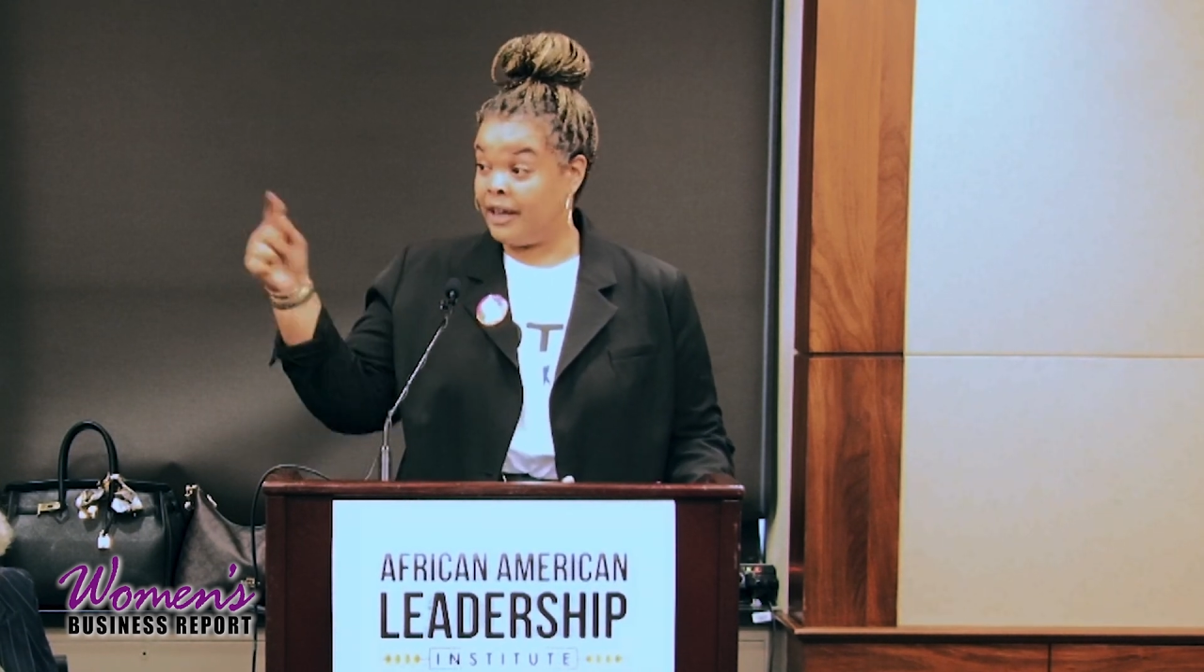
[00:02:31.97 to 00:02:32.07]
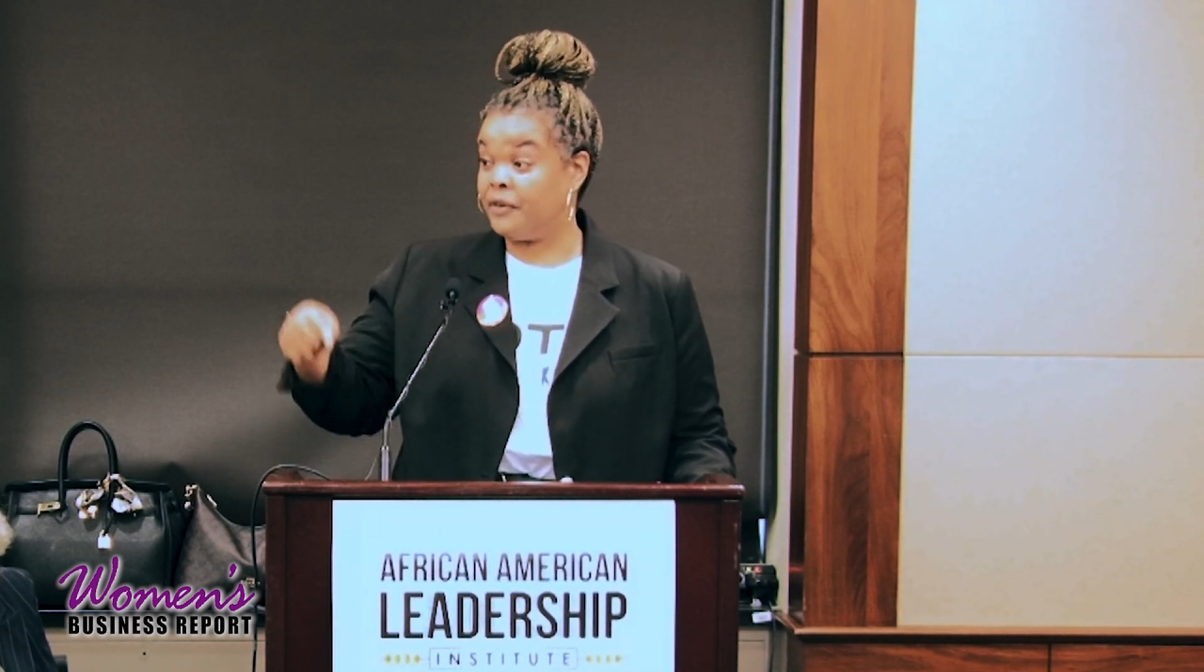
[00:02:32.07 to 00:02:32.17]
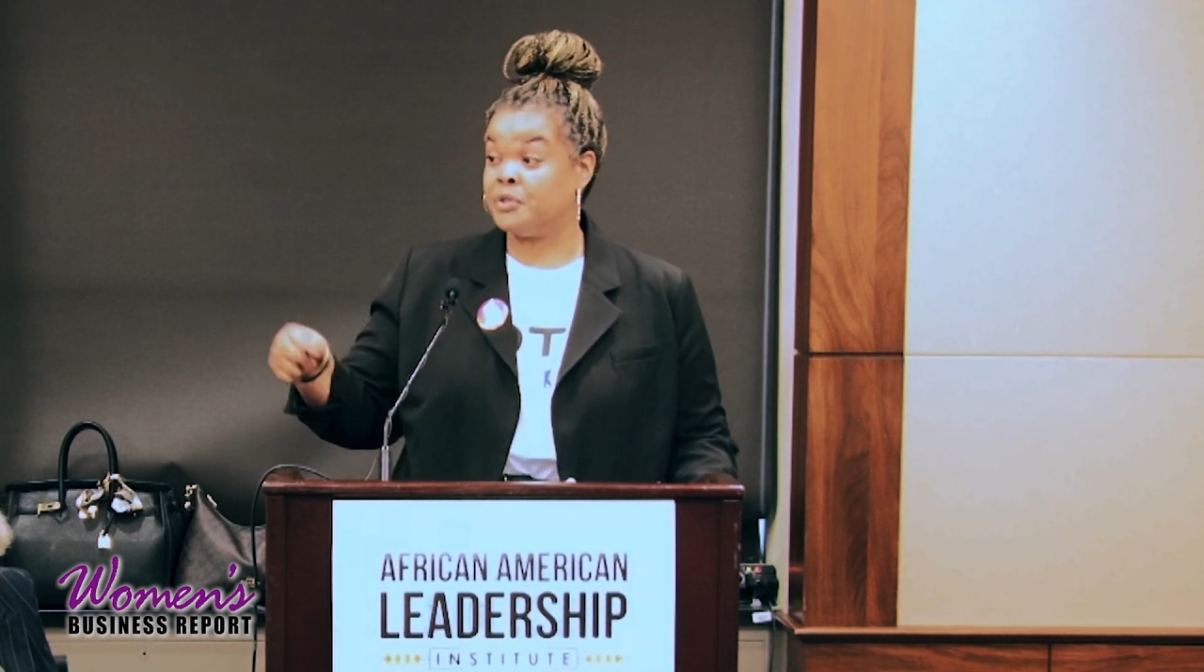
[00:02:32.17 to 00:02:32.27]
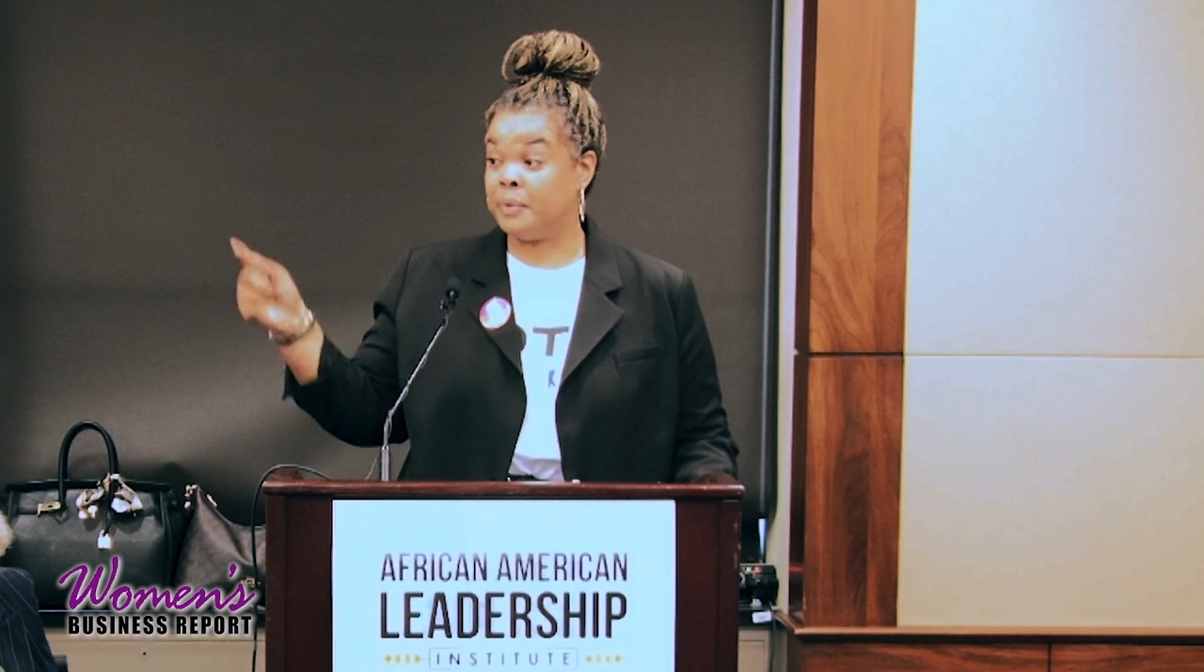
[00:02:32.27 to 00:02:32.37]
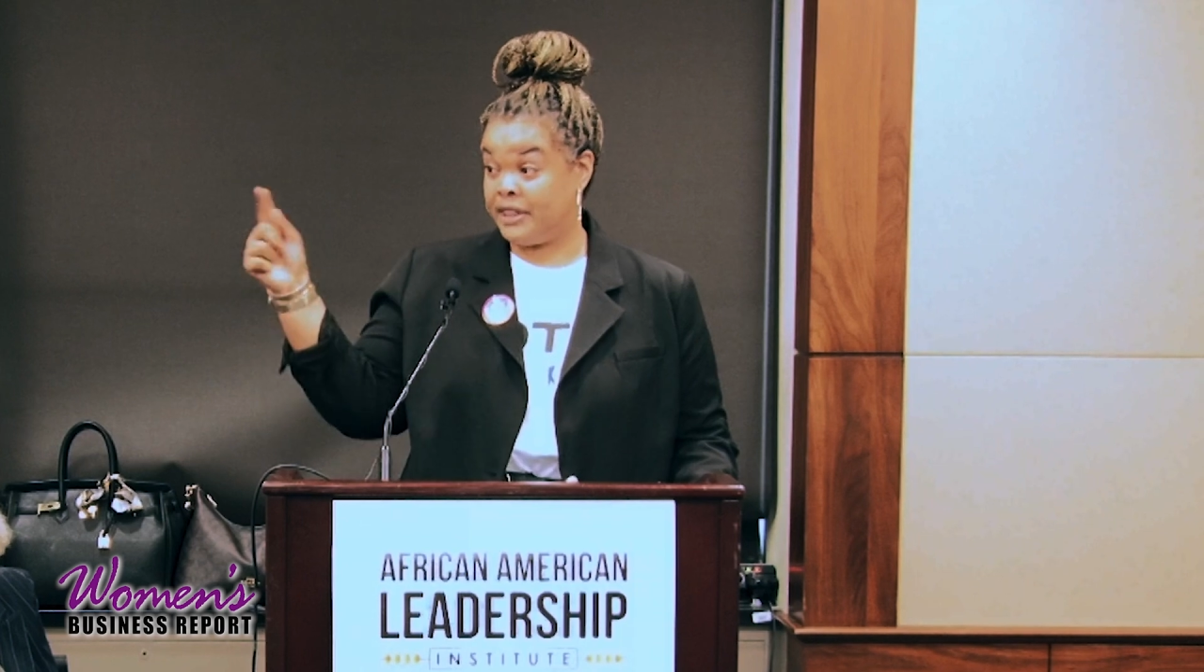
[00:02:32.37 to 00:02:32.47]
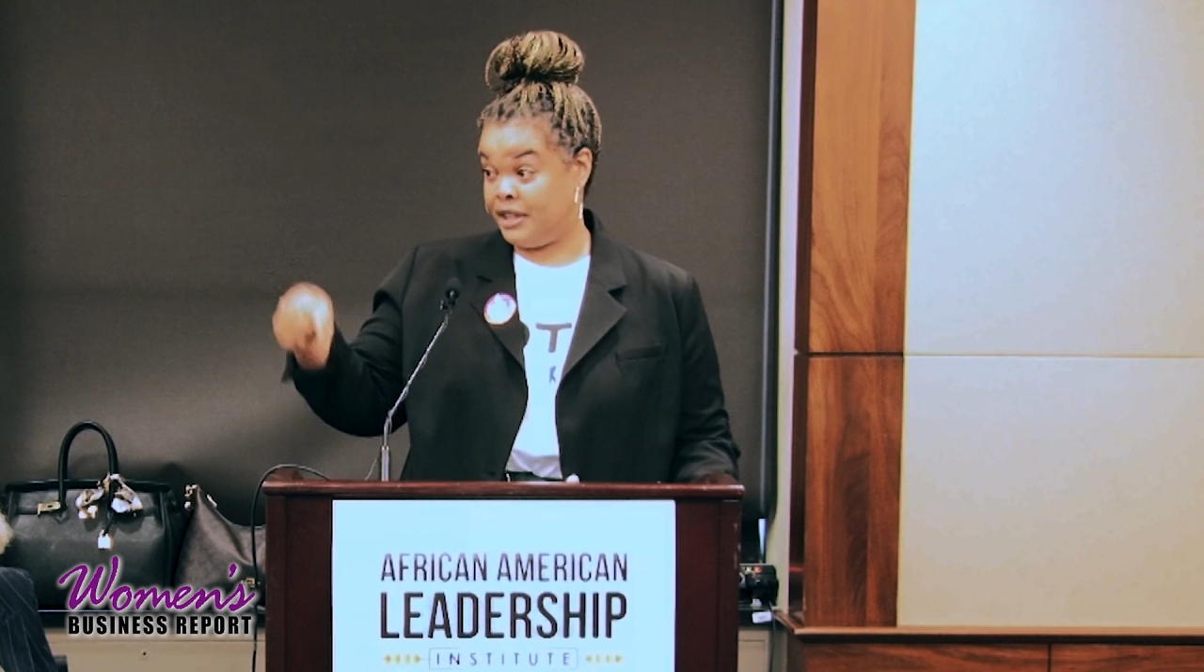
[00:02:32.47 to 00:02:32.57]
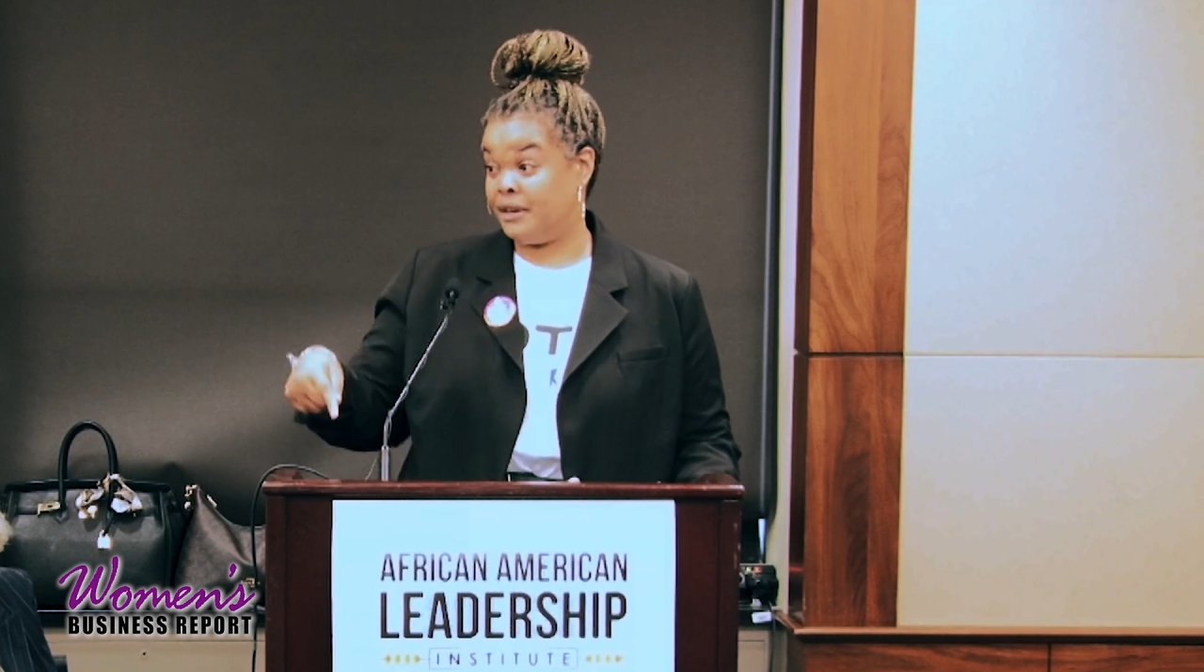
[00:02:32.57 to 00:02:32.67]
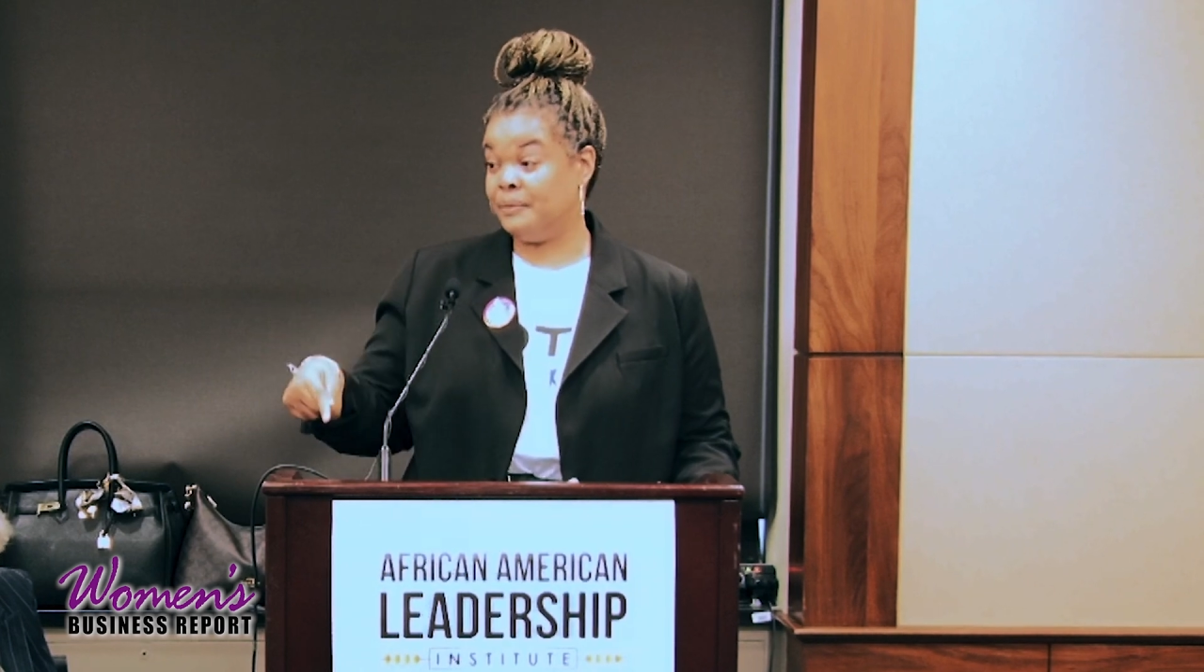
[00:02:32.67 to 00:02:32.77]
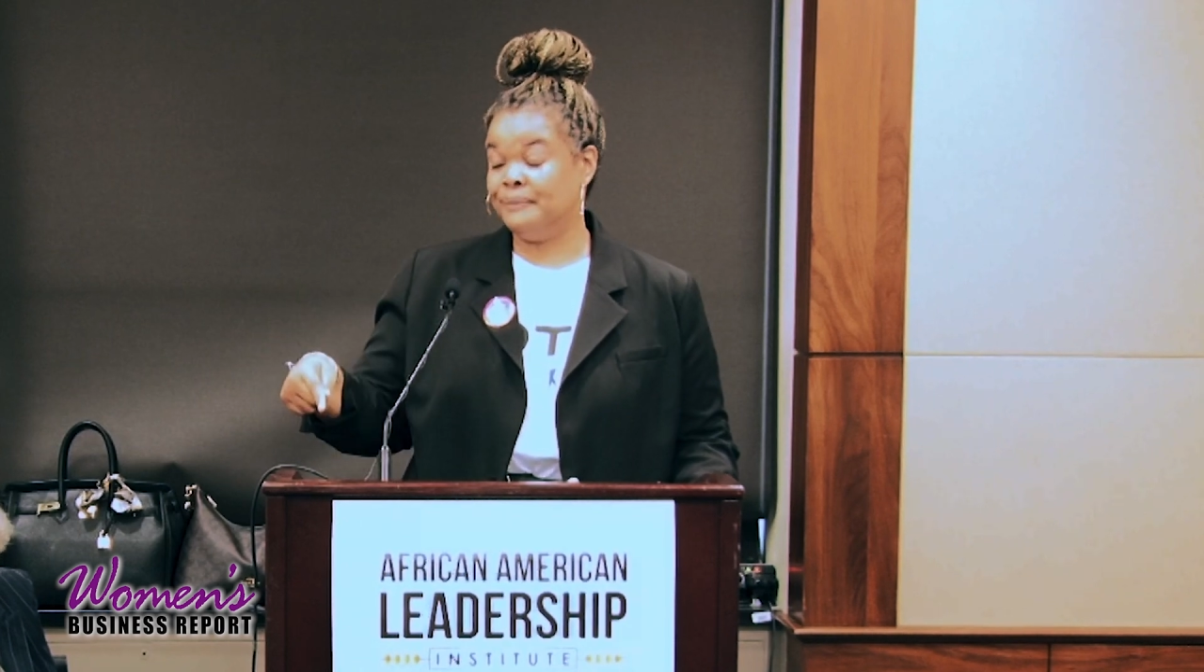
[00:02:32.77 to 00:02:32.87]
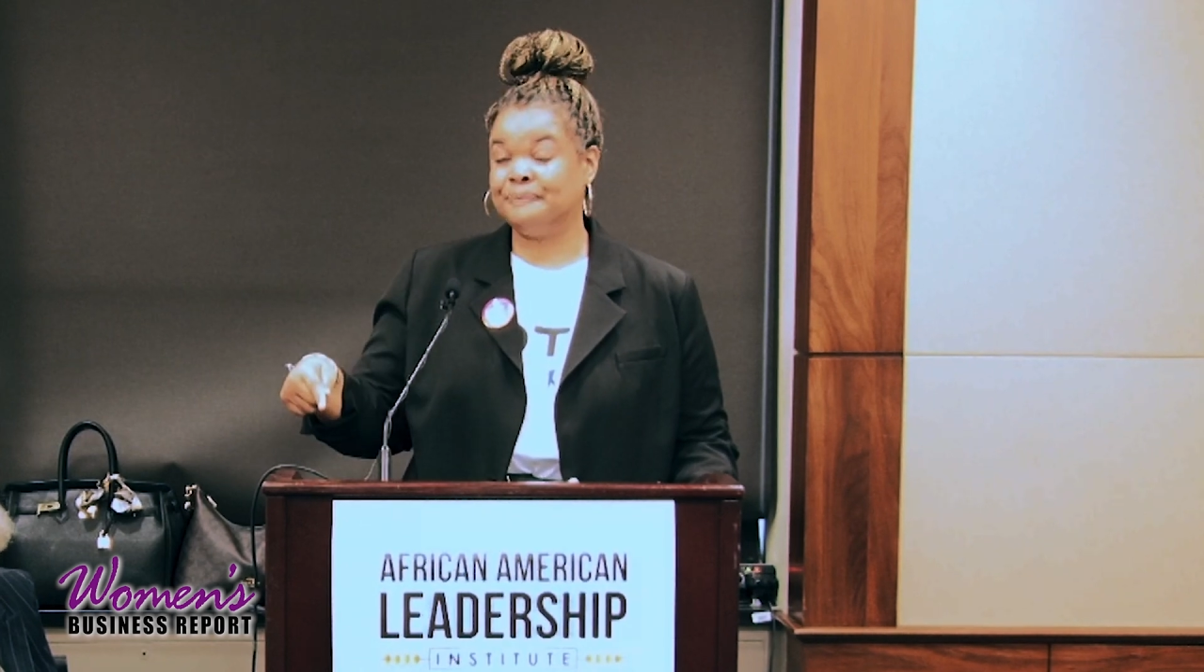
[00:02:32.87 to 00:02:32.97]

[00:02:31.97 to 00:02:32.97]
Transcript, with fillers: others with you."